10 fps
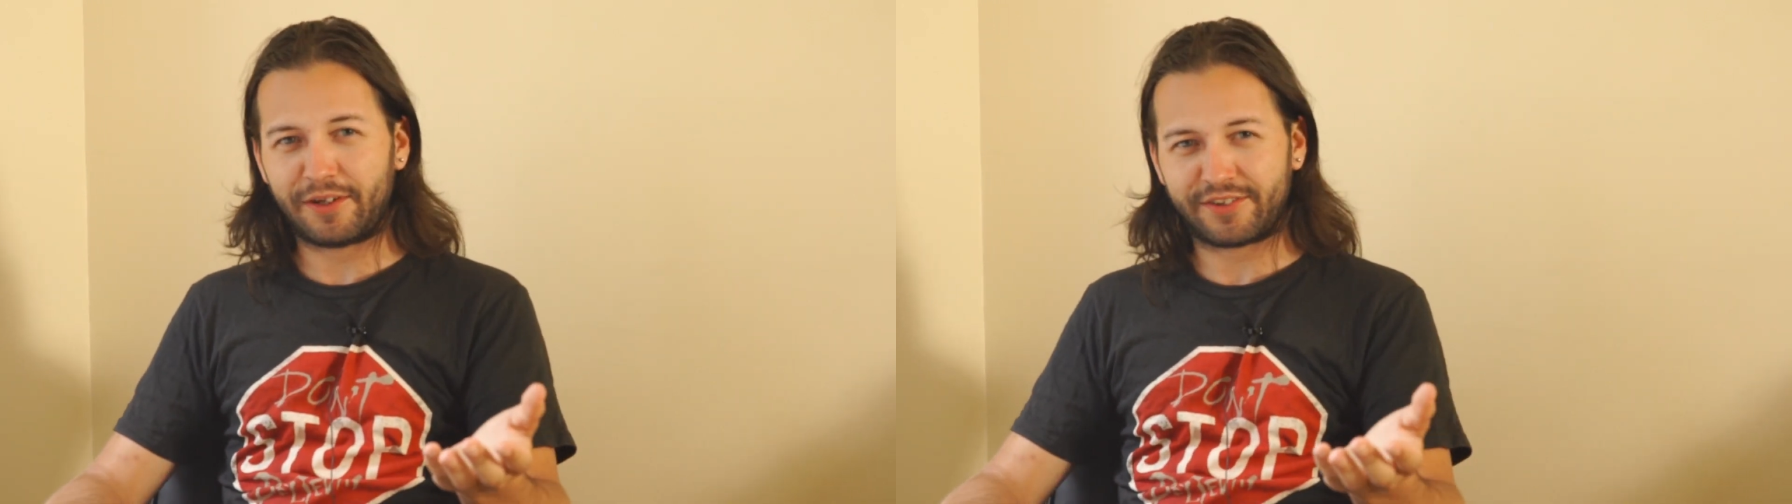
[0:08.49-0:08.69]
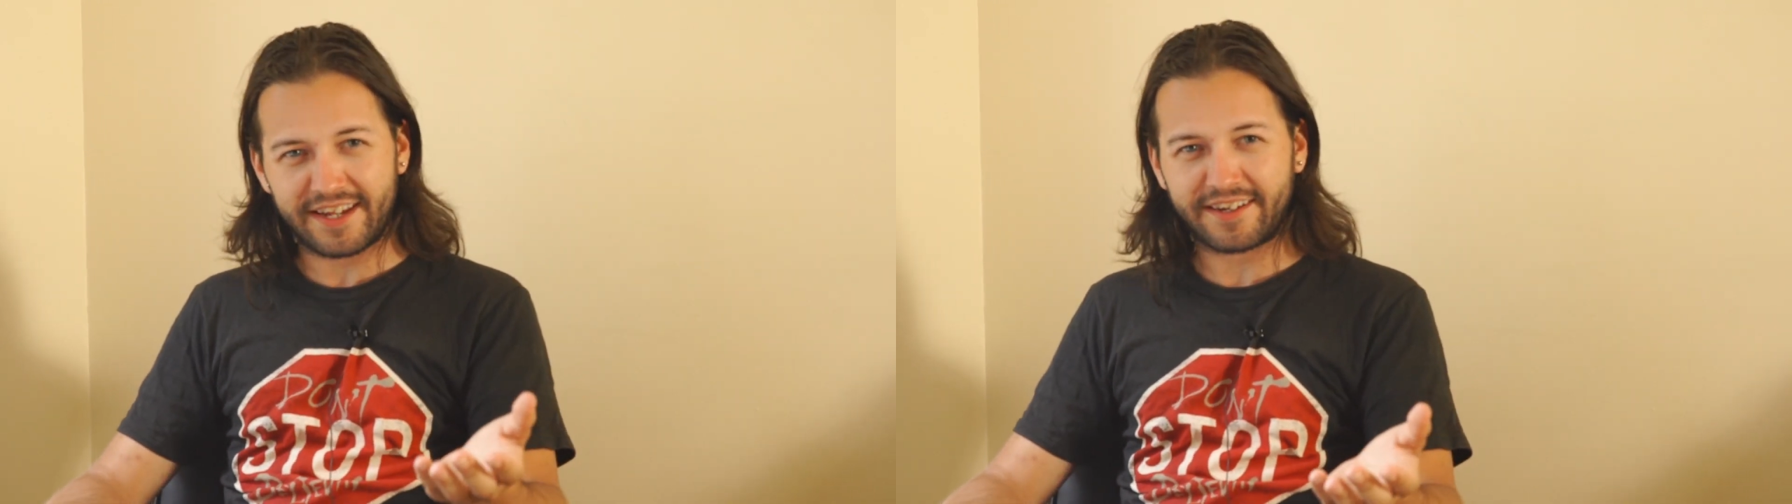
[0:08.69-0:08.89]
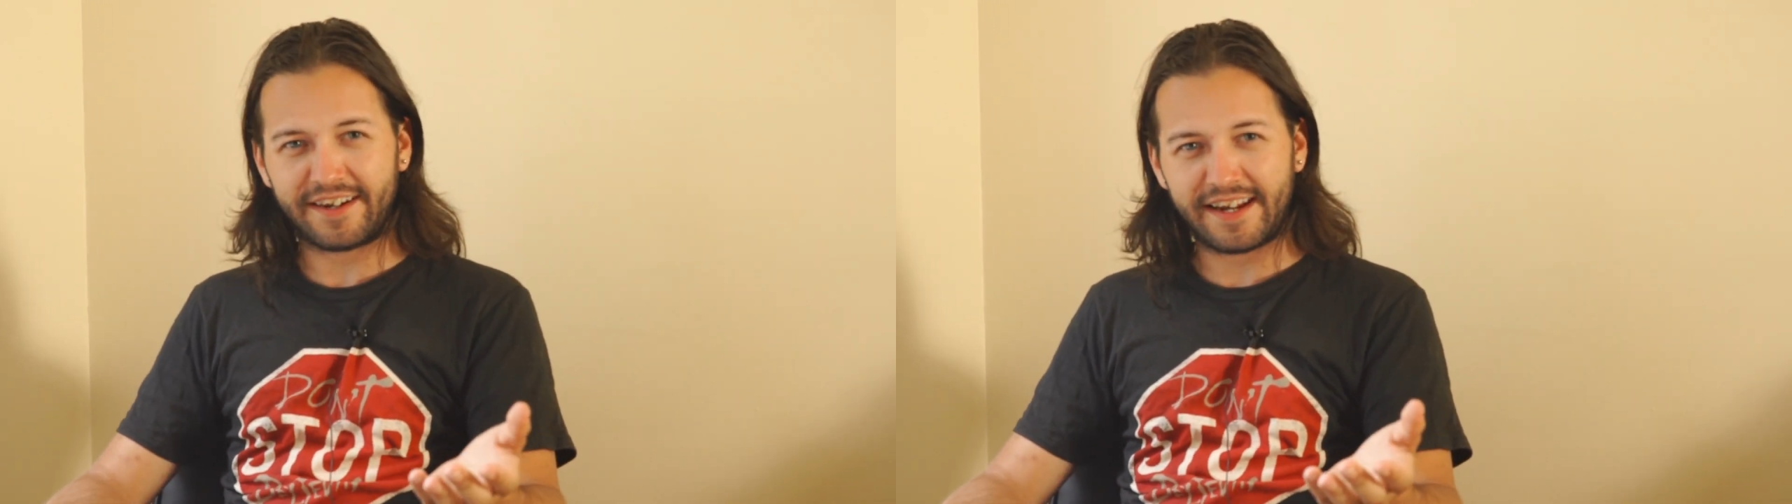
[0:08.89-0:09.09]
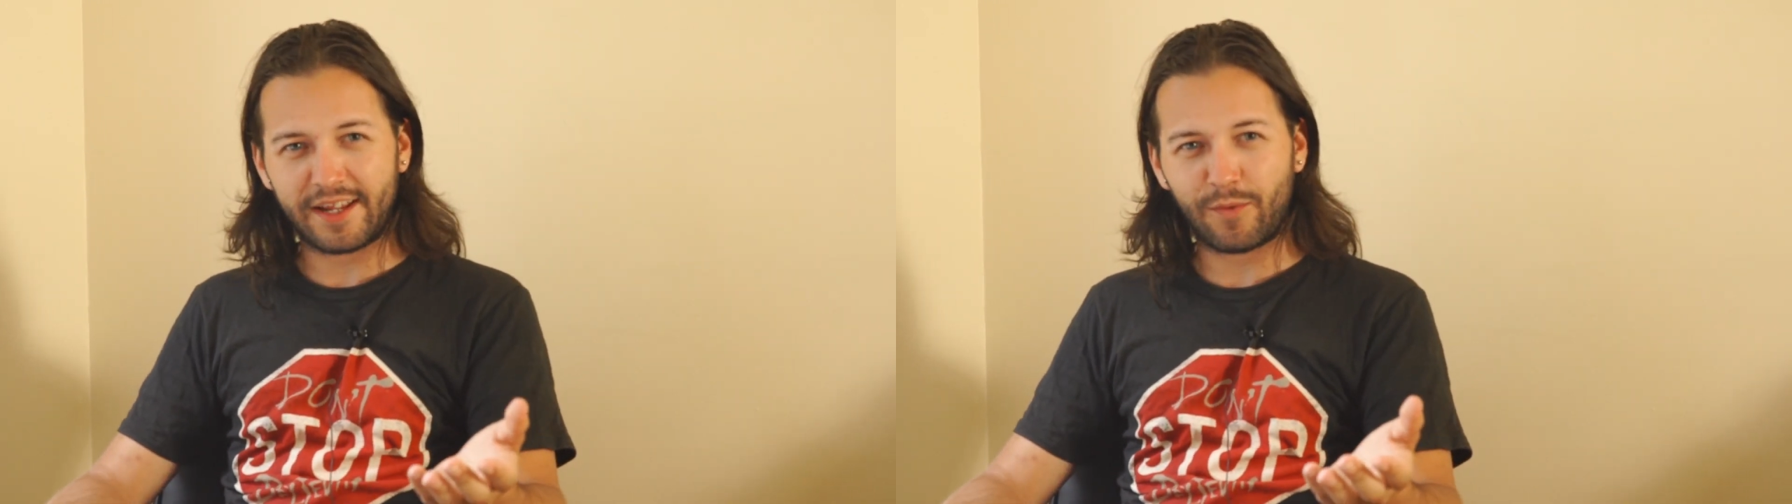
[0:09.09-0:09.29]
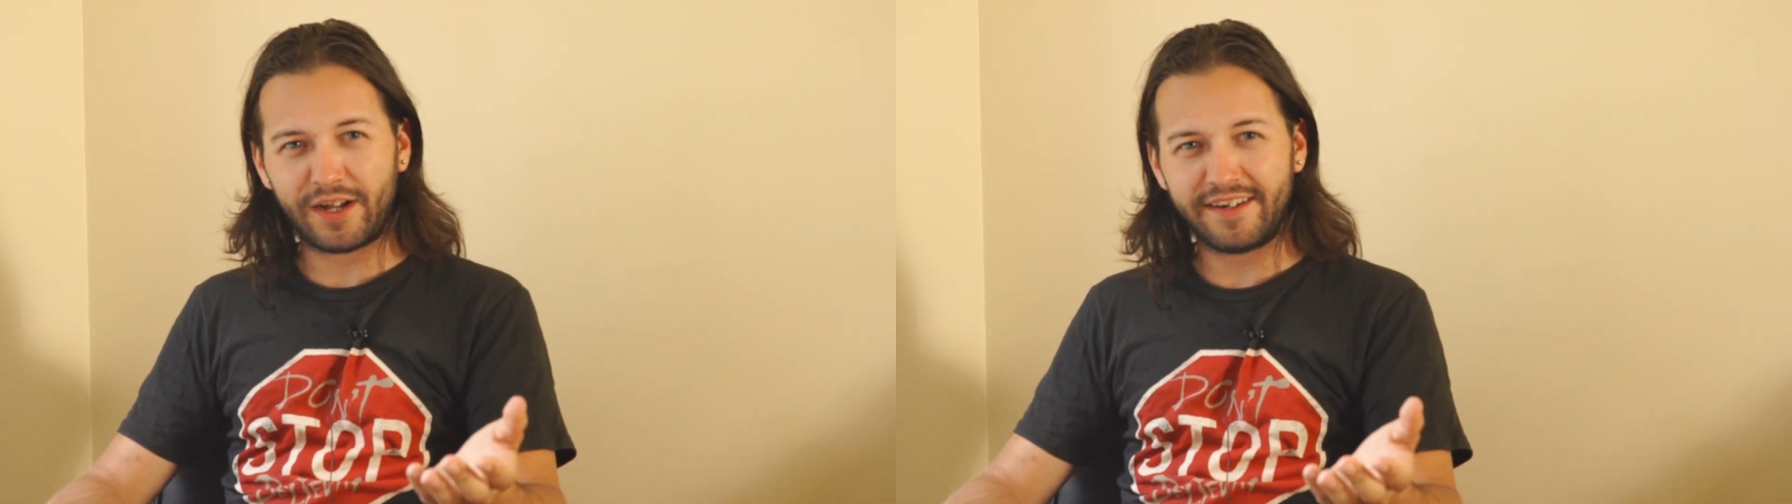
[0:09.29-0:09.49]
they'll take on
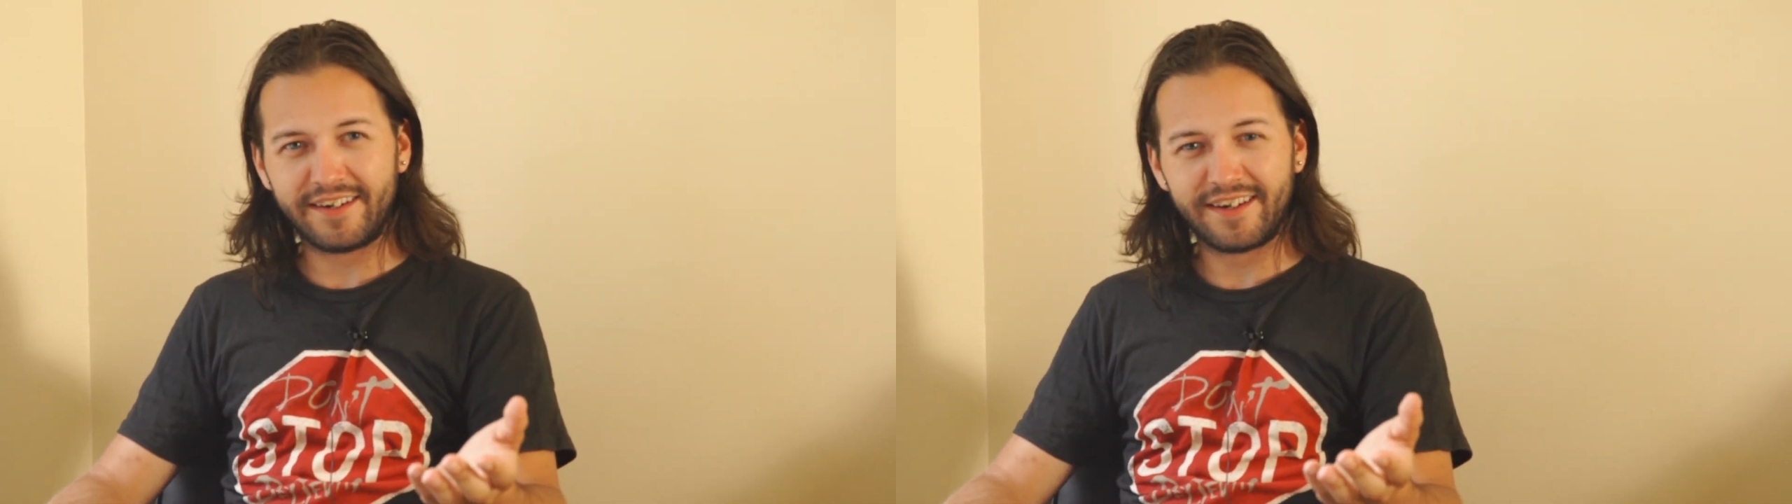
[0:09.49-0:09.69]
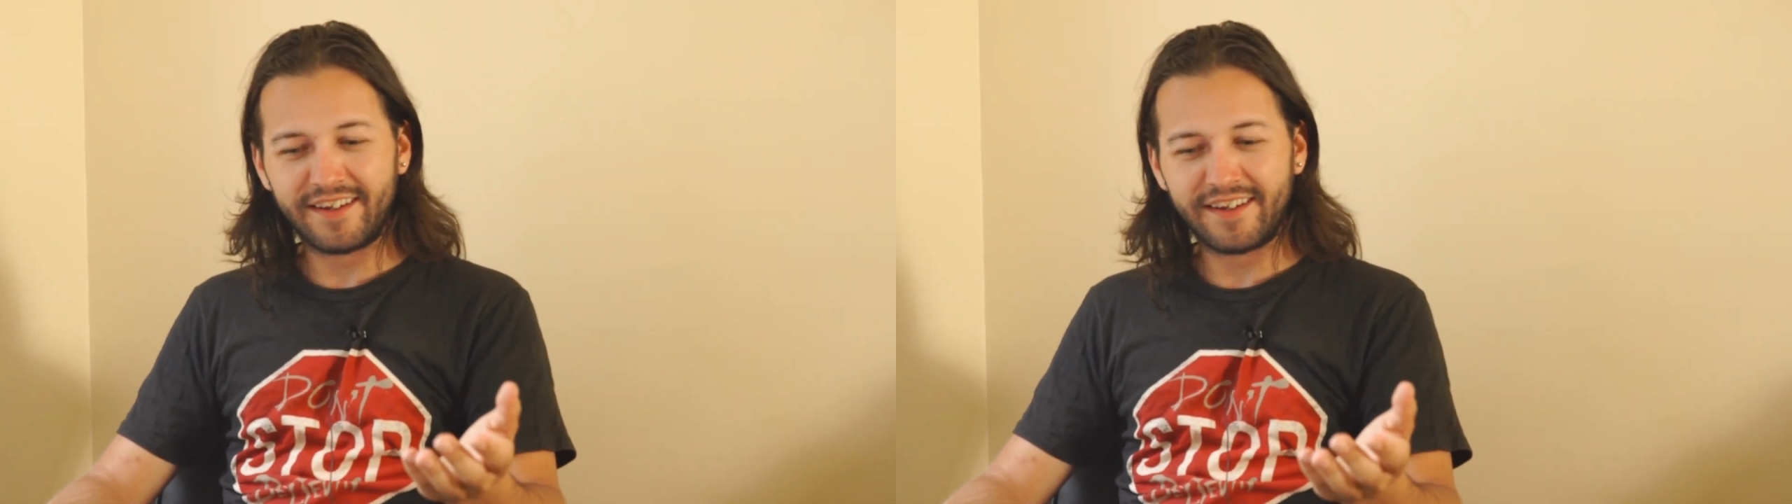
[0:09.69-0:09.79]
anyone?